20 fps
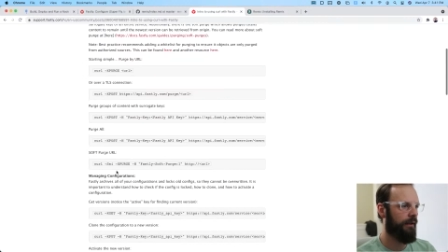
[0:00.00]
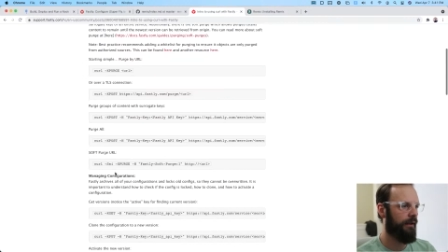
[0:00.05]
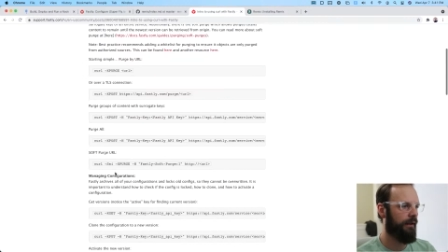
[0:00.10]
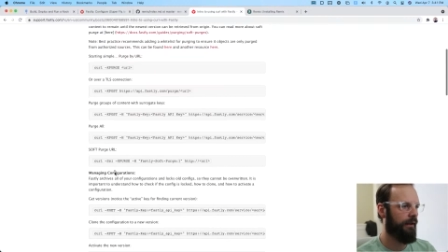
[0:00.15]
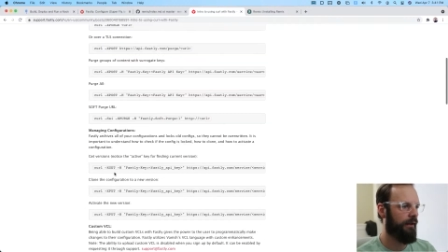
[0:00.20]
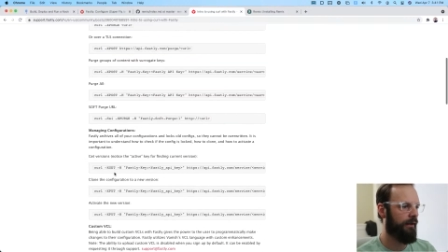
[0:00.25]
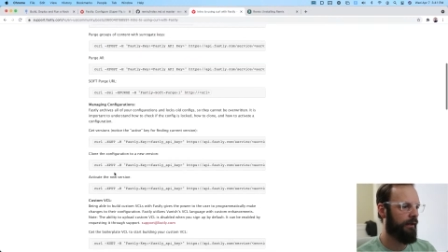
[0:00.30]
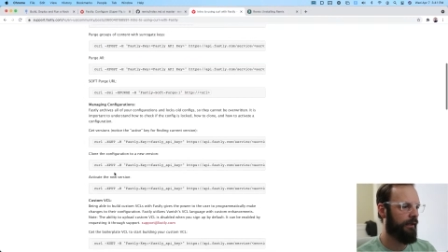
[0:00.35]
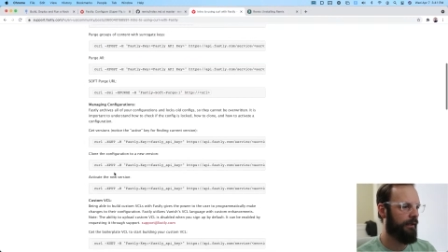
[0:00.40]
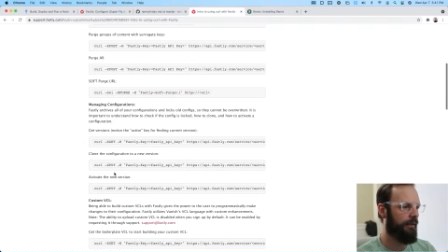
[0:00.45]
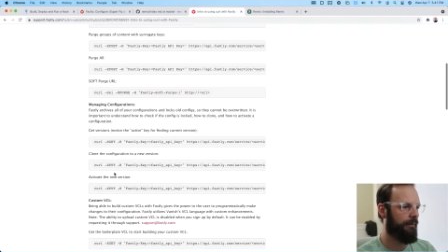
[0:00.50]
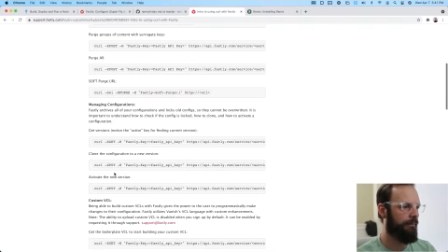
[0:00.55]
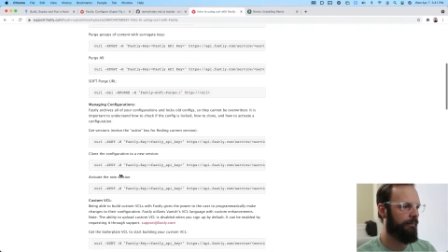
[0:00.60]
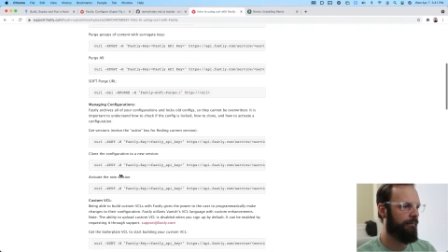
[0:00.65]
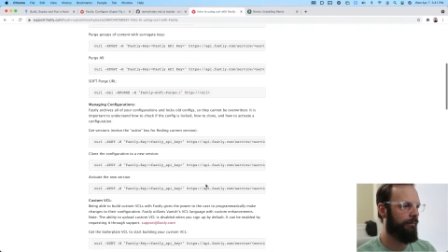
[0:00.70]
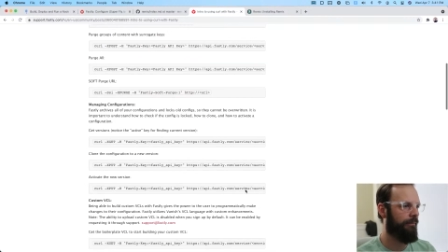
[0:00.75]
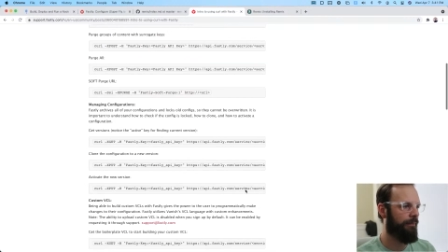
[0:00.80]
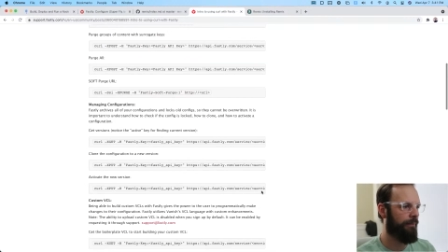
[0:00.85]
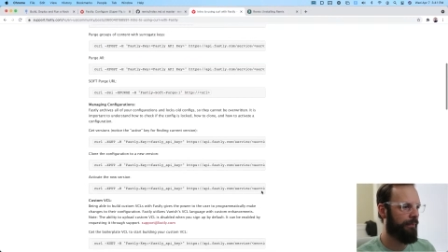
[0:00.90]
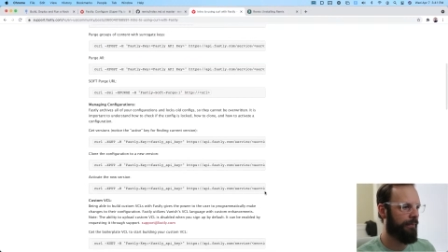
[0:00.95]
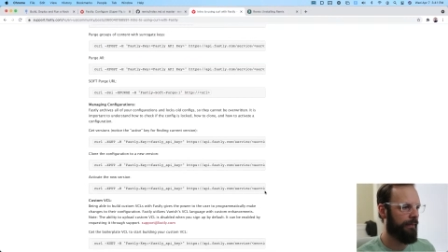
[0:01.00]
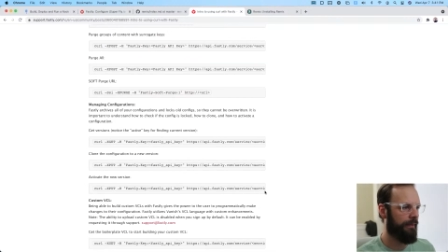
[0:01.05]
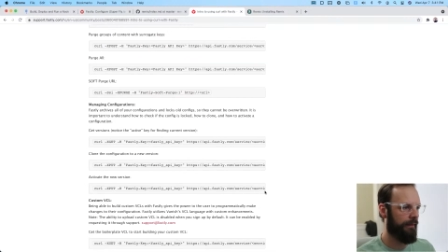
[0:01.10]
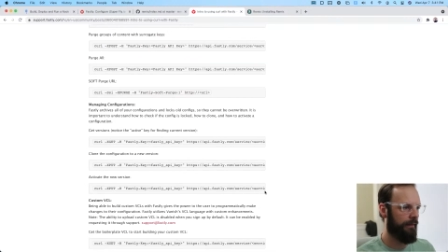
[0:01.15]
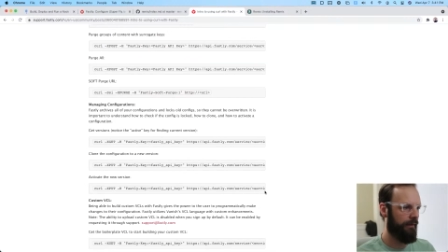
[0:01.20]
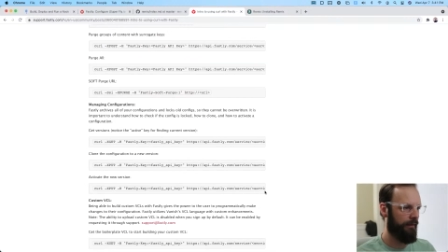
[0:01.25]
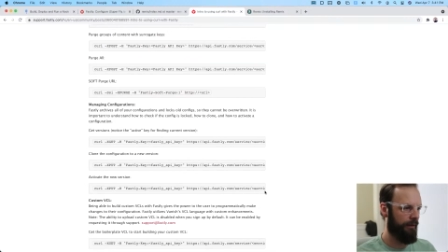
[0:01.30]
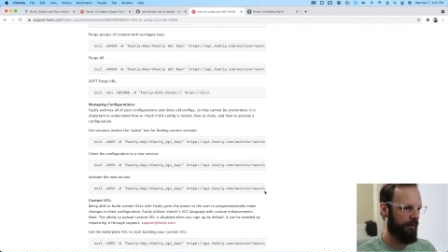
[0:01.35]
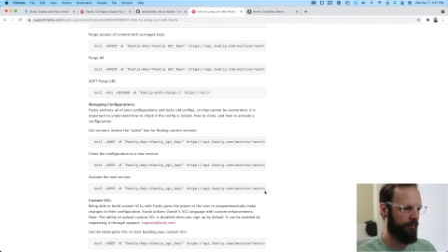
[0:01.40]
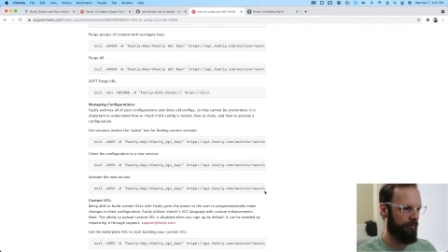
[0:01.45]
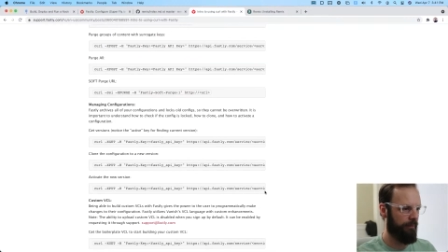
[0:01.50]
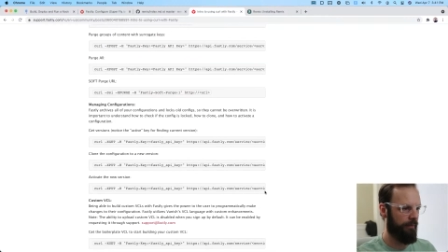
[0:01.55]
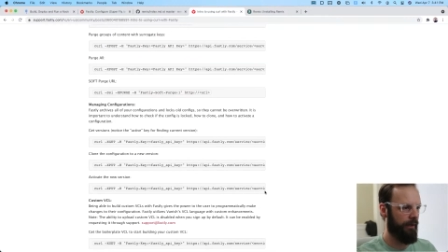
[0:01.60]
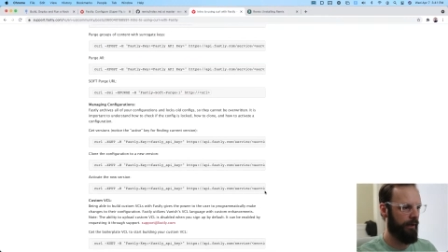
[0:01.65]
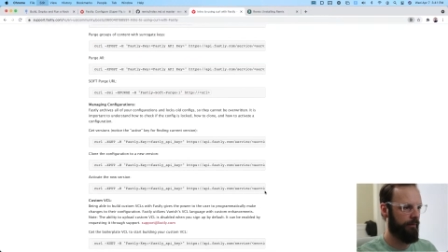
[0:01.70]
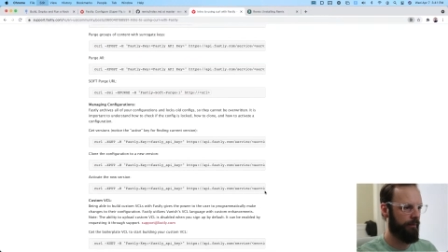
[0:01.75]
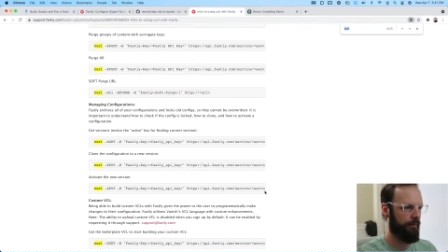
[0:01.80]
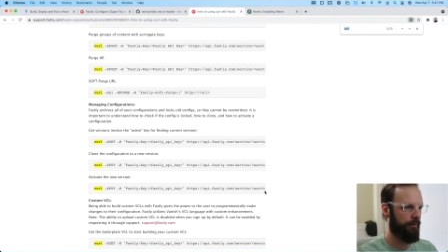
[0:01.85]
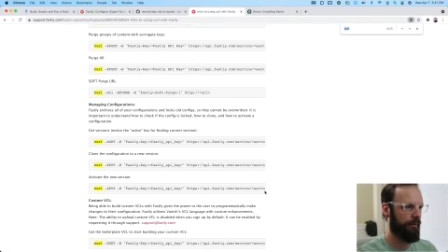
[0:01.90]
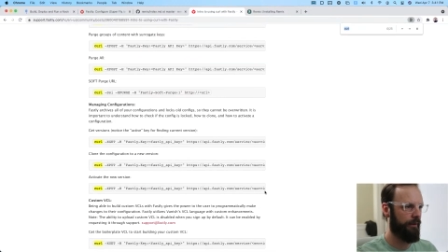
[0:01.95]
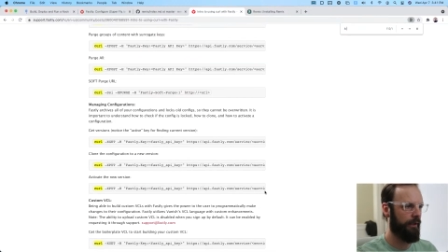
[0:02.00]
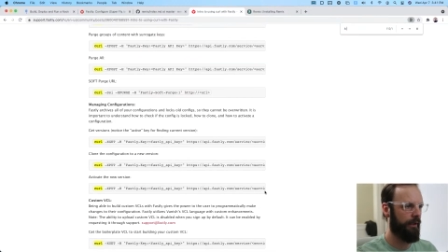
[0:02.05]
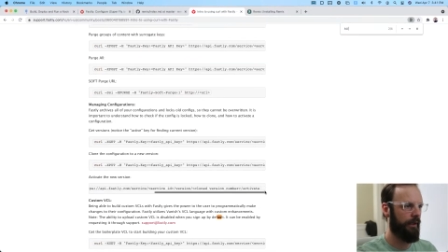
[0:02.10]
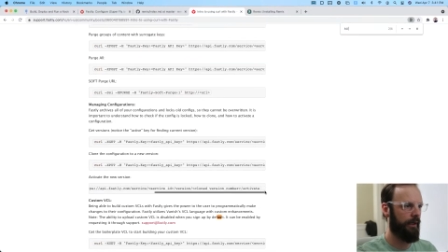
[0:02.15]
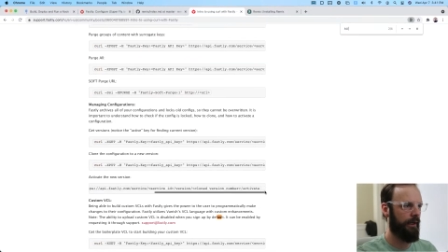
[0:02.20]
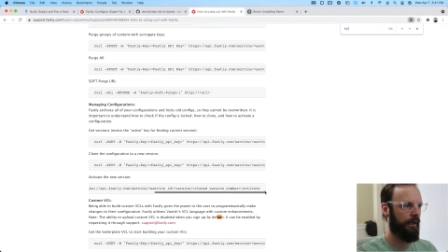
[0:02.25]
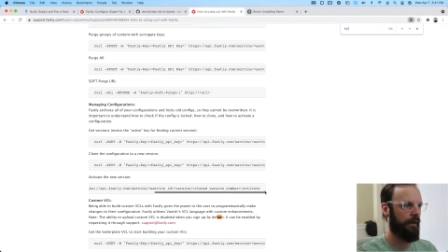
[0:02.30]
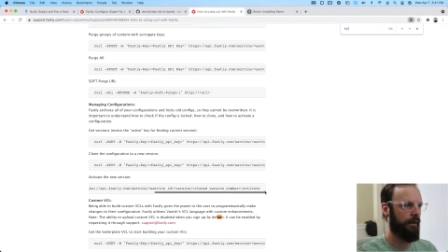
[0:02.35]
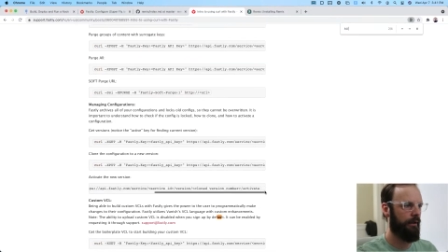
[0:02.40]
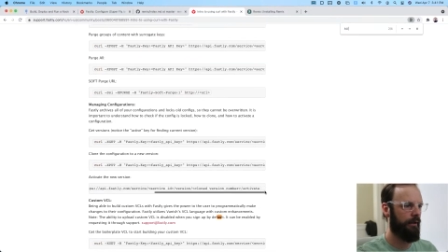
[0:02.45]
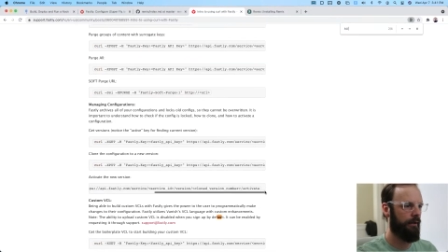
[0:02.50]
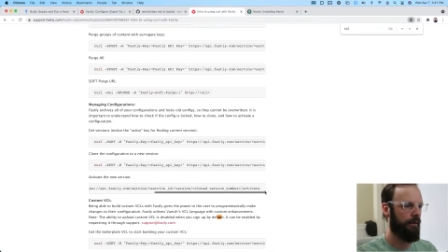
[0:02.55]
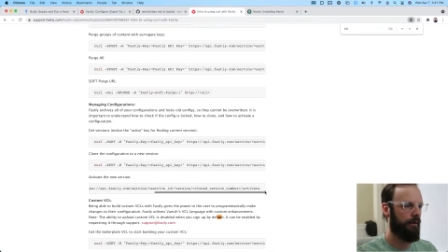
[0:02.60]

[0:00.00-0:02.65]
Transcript: They probably got.